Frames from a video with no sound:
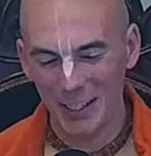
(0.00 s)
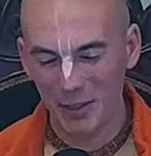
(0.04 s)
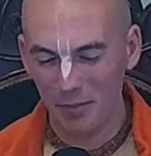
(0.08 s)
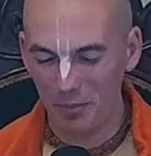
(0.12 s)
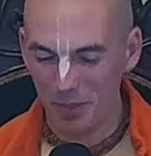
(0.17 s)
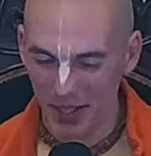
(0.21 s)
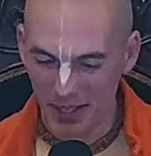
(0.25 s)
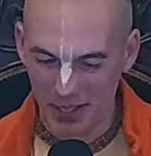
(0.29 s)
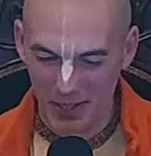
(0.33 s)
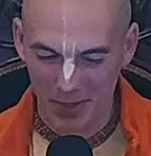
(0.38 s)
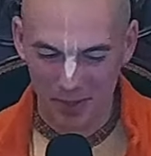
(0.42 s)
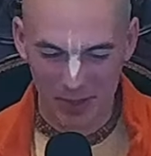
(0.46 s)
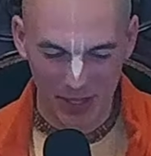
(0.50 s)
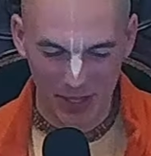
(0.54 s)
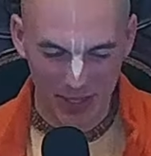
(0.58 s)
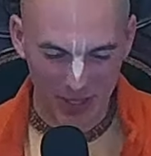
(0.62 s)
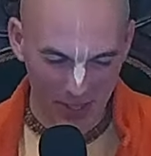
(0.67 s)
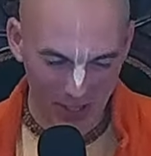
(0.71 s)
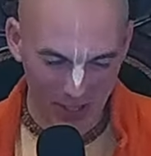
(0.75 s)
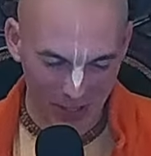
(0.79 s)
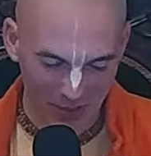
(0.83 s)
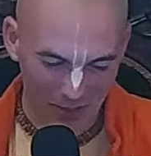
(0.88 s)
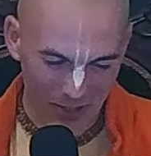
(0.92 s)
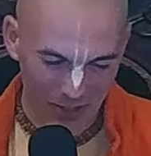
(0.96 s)
The best
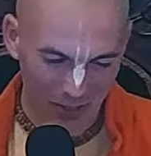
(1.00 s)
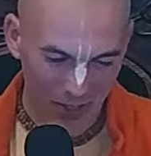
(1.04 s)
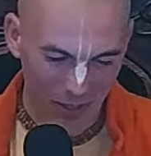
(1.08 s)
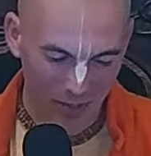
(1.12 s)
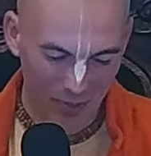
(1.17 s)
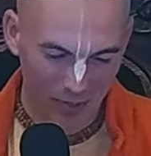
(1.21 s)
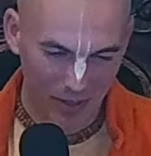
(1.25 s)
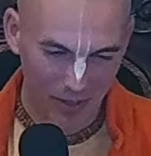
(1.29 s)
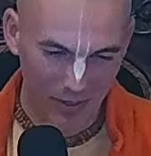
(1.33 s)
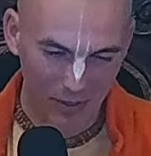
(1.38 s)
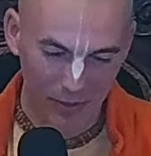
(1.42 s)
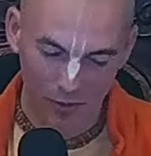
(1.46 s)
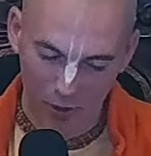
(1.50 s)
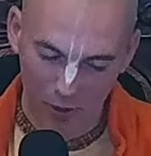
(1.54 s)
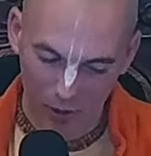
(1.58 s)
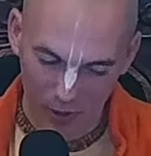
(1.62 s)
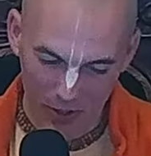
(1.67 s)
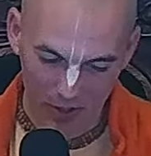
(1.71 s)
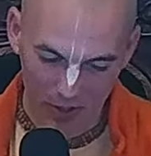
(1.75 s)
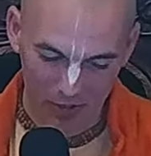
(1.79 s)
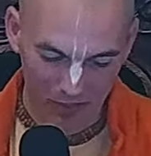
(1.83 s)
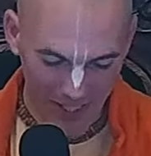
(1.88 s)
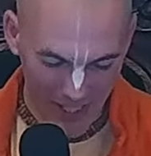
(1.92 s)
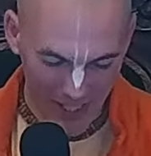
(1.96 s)
practice of the japa. Of
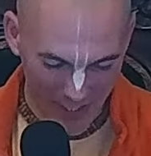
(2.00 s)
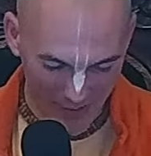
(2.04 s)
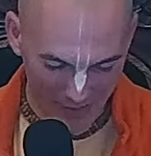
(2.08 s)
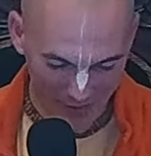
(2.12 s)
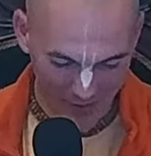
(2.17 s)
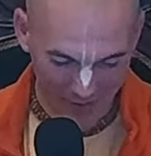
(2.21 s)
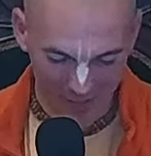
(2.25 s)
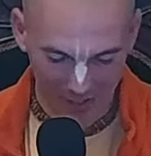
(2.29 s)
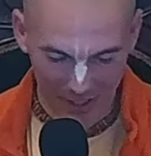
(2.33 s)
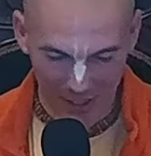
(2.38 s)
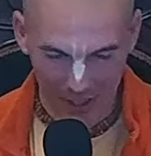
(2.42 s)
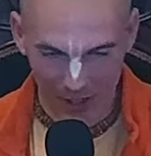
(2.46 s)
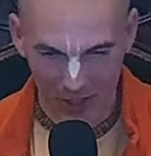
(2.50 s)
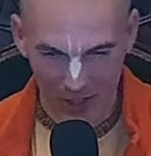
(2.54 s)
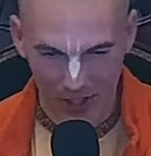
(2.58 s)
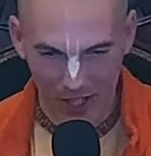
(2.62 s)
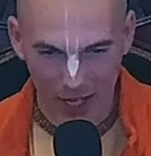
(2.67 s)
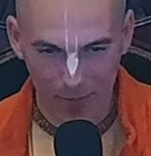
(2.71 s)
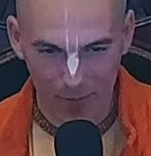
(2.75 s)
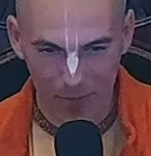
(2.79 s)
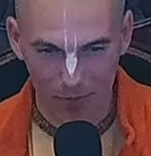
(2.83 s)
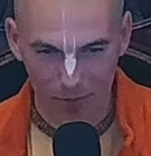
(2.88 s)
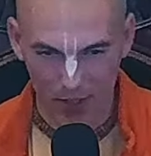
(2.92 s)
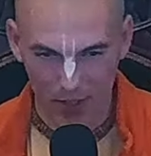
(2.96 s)
course, if we have
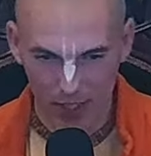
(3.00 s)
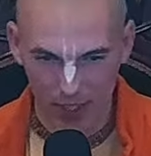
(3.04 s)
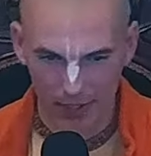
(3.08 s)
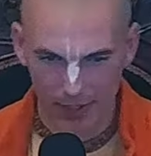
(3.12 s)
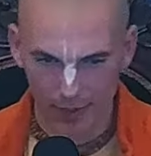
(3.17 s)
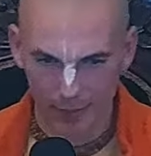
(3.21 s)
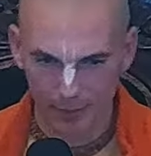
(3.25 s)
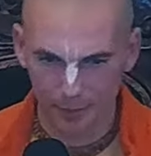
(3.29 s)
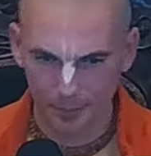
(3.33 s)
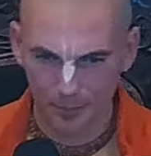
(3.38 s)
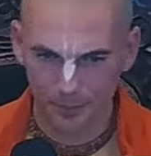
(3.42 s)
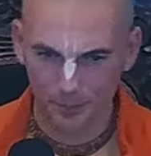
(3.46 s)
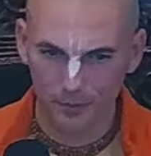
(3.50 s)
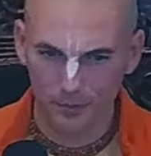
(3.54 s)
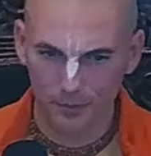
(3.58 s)
time for that.